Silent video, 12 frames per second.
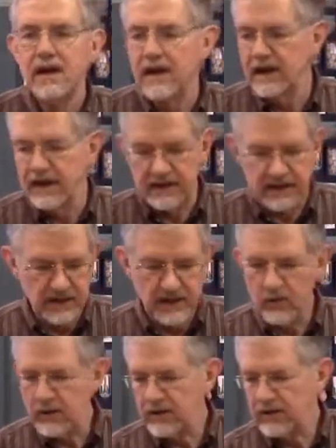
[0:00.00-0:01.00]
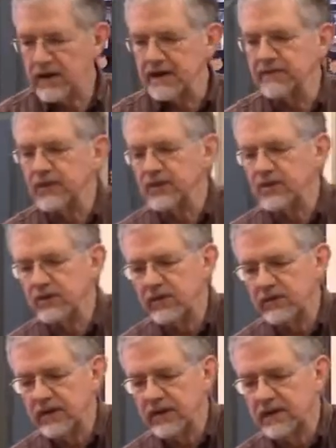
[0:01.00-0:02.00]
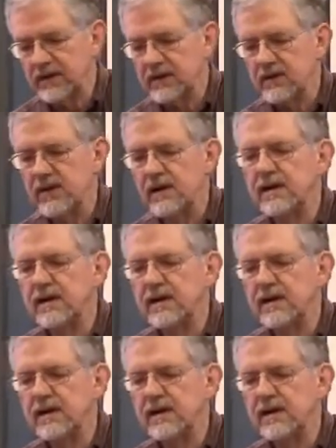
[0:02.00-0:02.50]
and they work great. So what we're going to do,